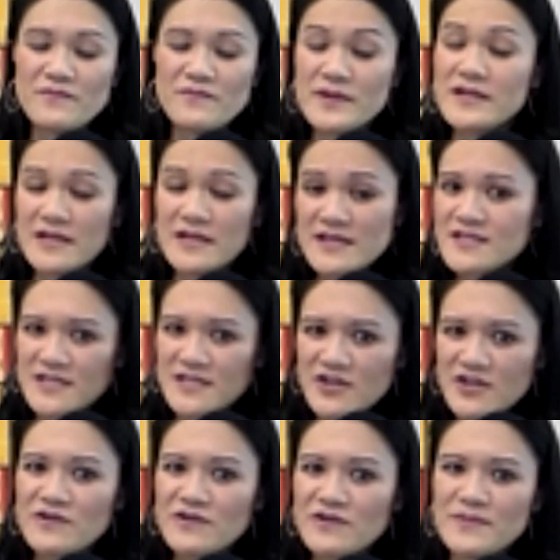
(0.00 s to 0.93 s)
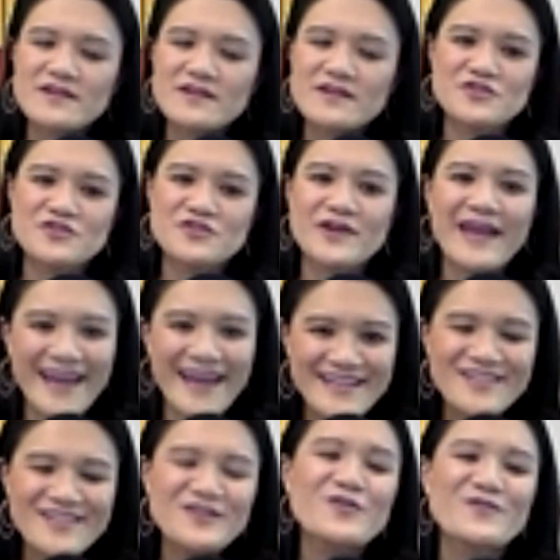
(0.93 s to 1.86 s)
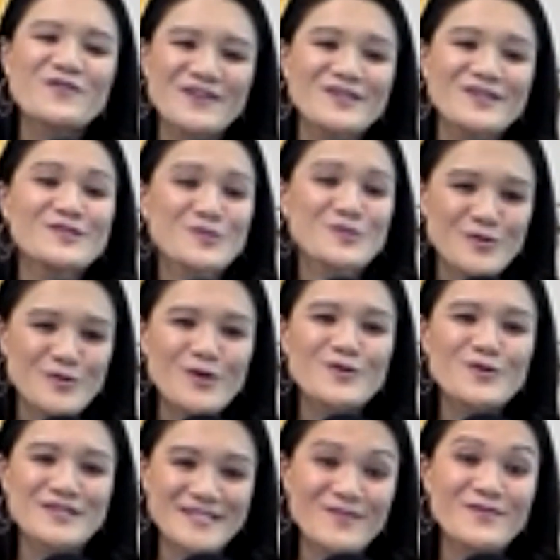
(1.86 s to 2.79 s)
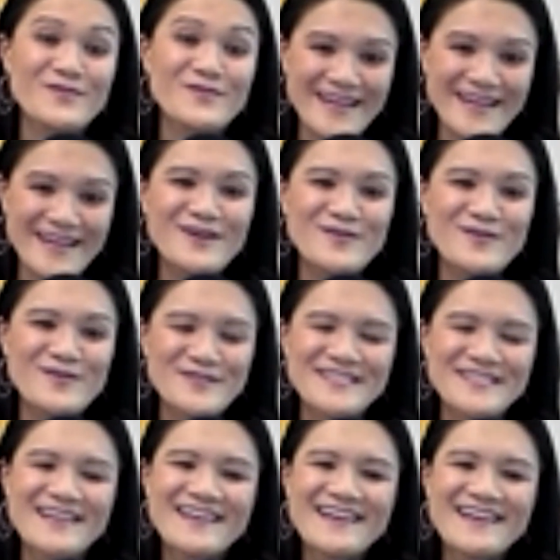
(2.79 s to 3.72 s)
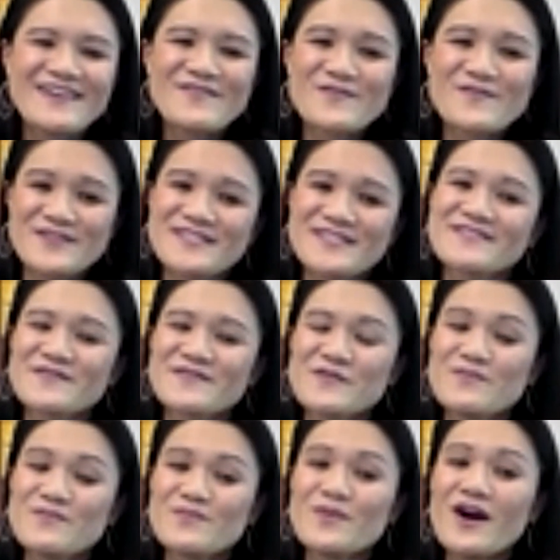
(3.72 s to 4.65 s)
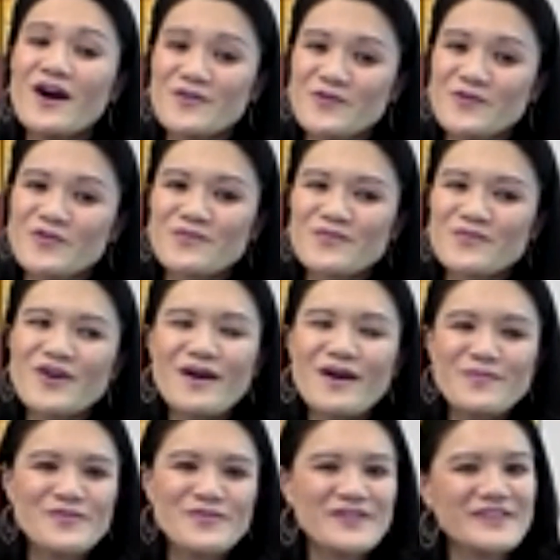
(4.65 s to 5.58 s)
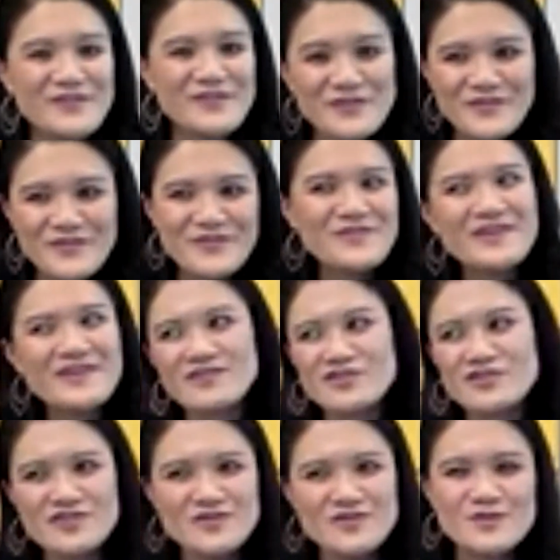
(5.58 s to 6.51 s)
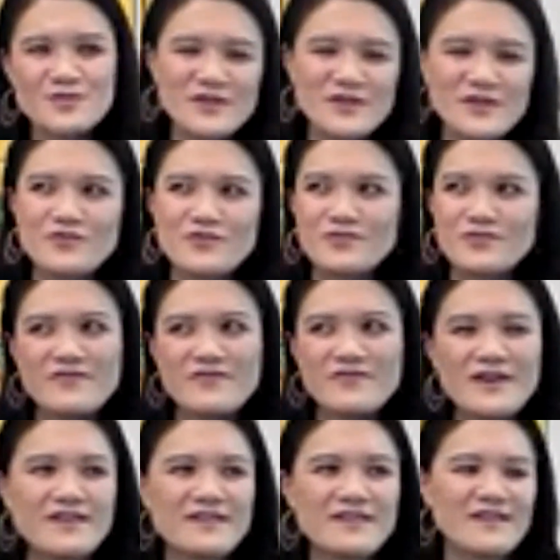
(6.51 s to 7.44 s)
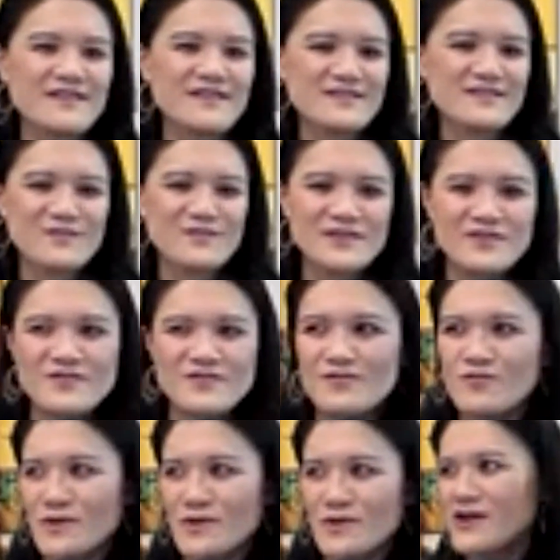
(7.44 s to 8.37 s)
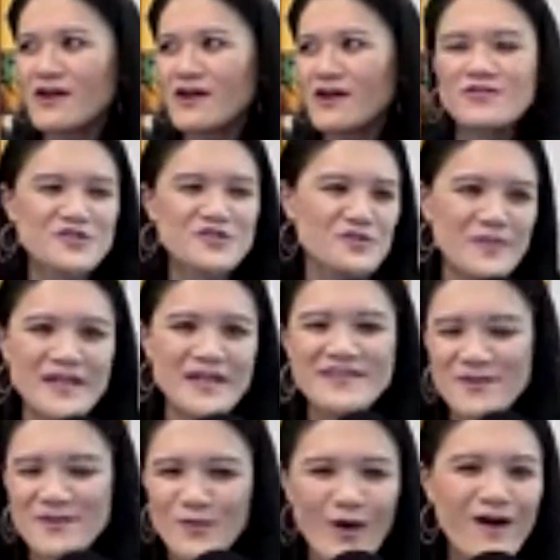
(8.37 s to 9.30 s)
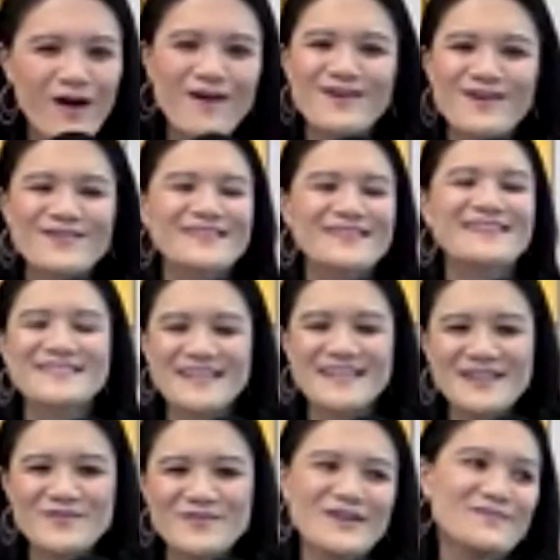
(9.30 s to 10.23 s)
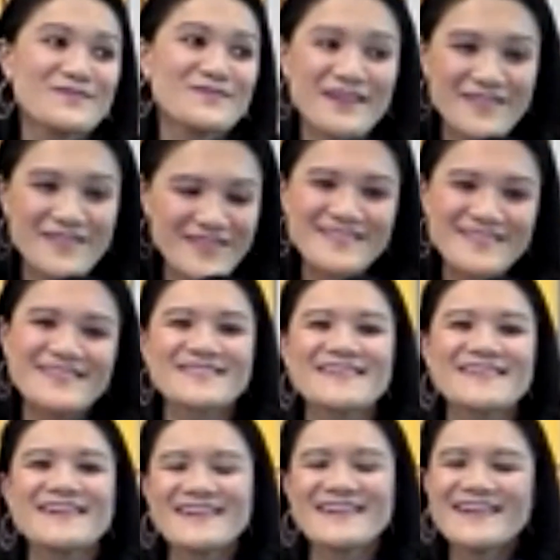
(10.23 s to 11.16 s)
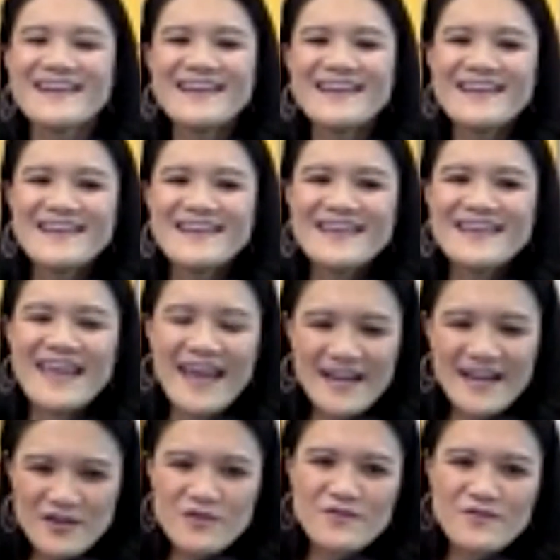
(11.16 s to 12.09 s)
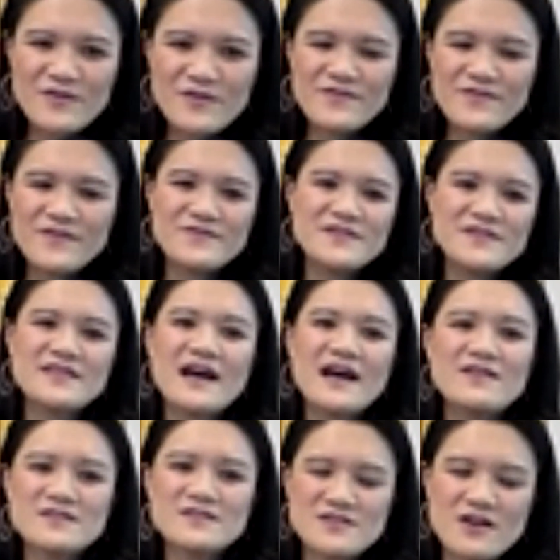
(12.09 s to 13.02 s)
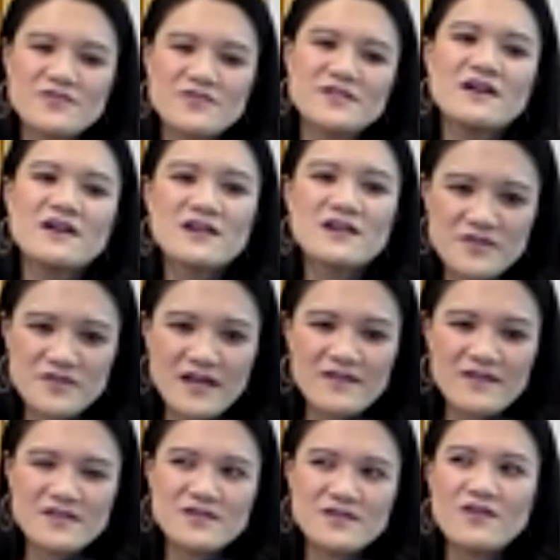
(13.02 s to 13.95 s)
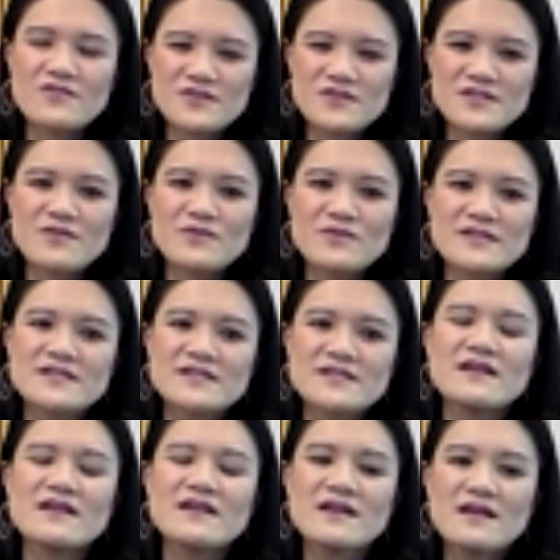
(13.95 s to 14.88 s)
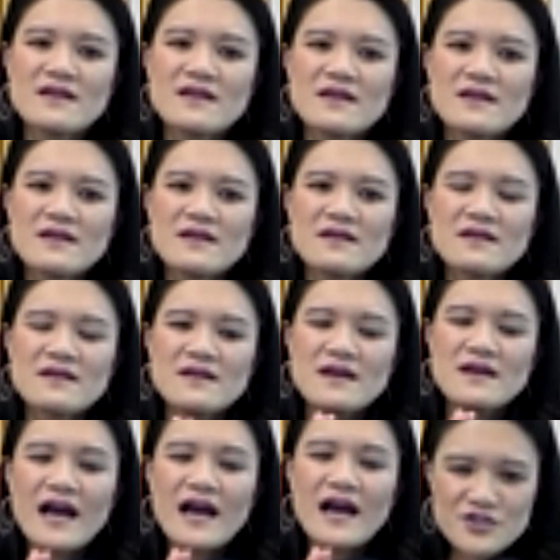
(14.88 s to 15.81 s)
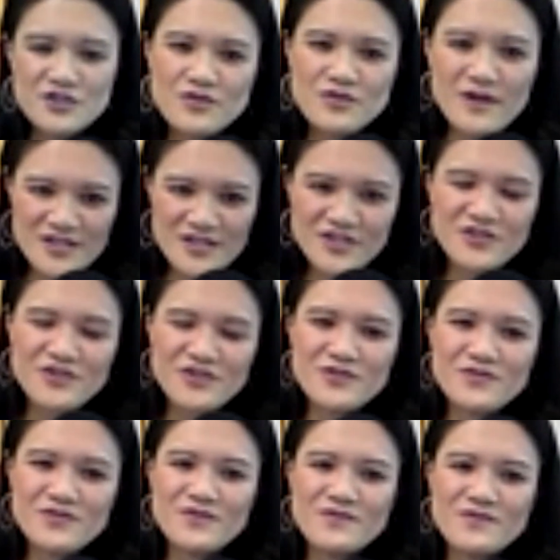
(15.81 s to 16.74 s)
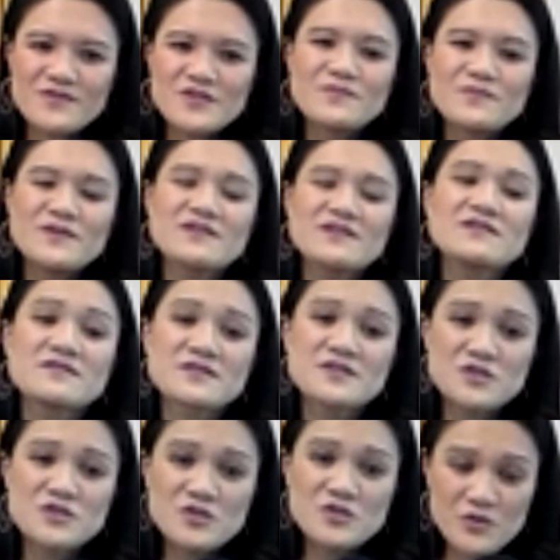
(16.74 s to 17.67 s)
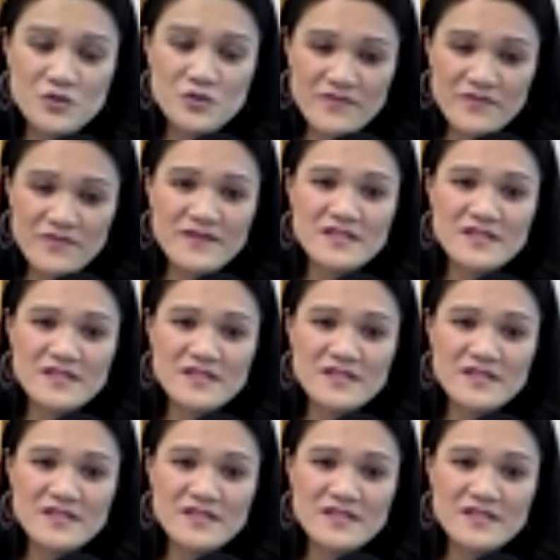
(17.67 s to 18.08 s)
But it is scary because you're handing over control to someone else versus if you bought your own property you know you get to choose when you refinance when you what colors you paint the walls etc like this is like handing over $50000 $100000 to someone and saying i trust you to be a good steward of this